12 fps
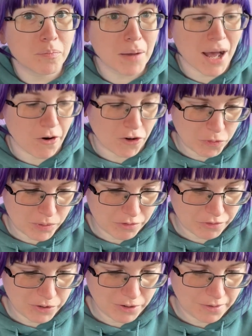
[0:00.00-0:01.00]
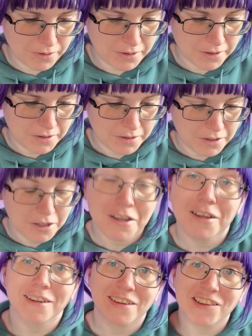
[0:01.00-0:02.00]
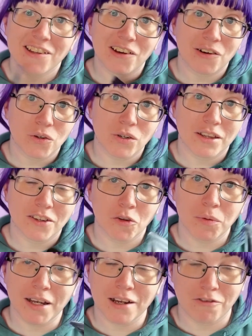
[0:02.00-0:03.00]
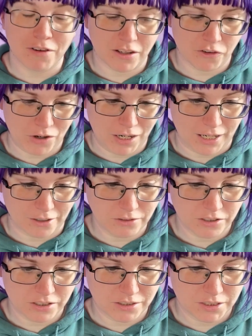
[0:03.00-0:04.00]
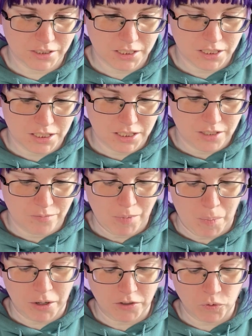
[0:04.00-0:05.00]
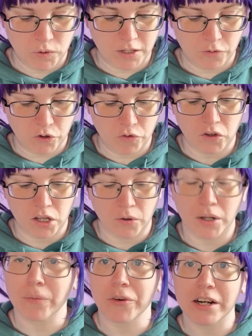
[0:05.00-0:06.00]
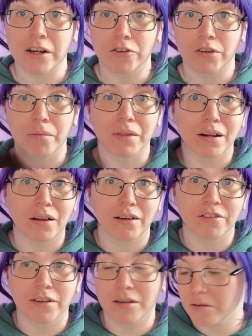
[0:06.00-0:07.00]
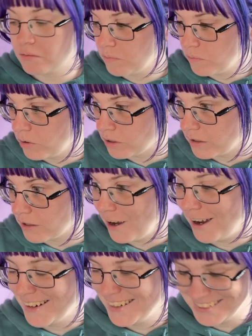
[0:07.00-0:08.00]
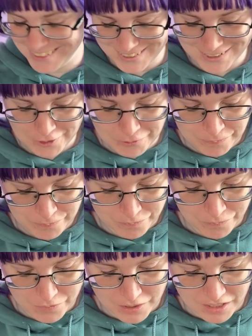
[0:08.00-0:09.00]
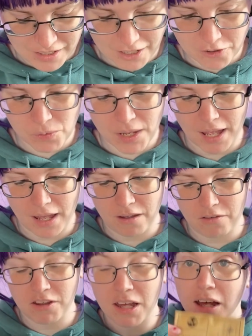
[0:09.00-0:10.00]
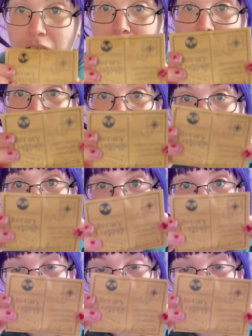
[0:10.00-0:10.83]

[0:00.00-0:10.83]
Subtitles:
powder before, so this will be kind of fun to try out. Maybe I'll do it like for a vlog on reading or something. I'll have to put this on. Next we have our little